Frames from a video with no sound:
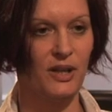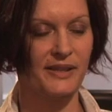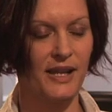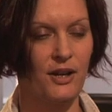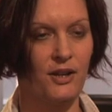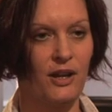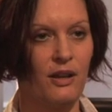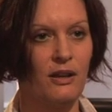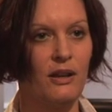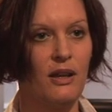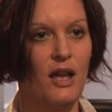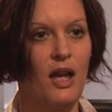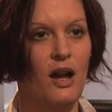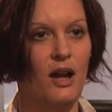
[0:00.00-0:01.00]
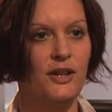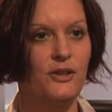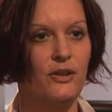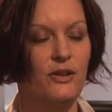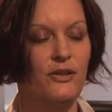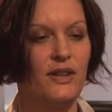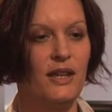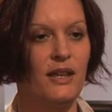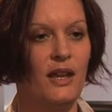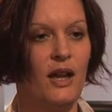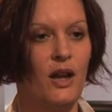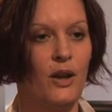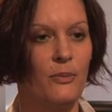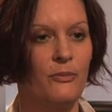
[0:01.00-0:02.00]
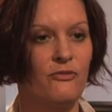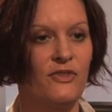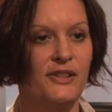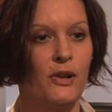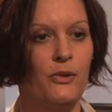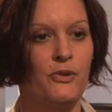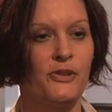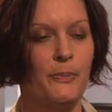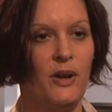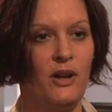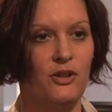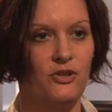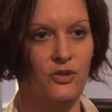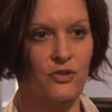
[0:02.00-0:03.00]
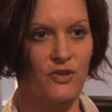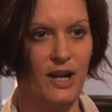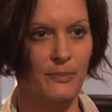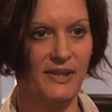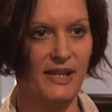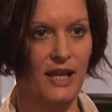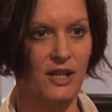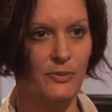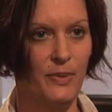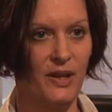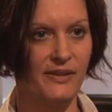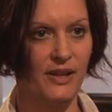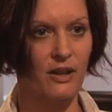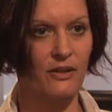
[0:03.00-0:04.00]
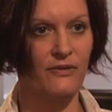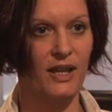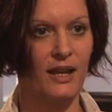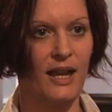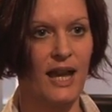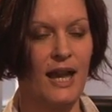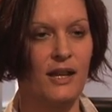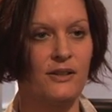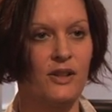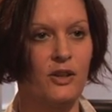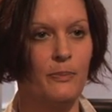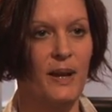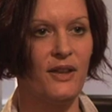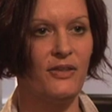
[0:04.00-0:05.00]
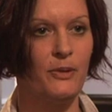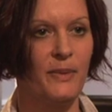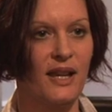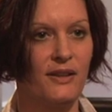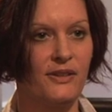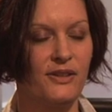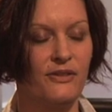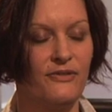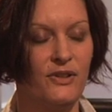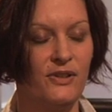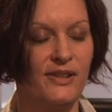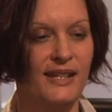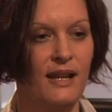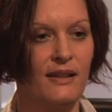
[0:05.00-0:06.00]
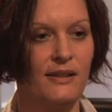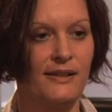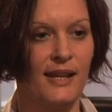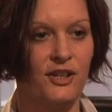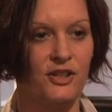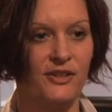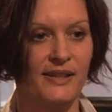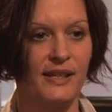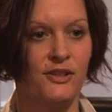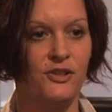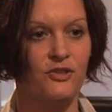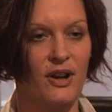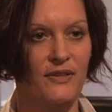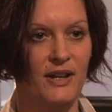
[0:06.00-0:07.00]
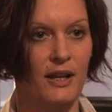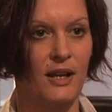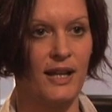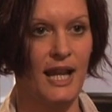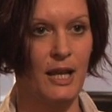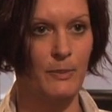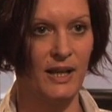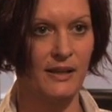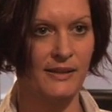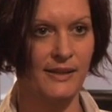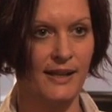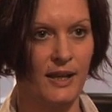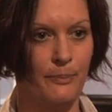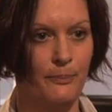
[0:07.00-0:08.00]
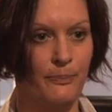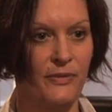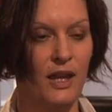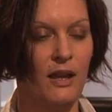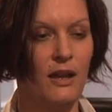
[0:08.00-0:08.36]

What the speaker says: lasagna, I took the results per 100 grams and per serving and compared them against the Food Standards Agency's traffic light labelling scheme.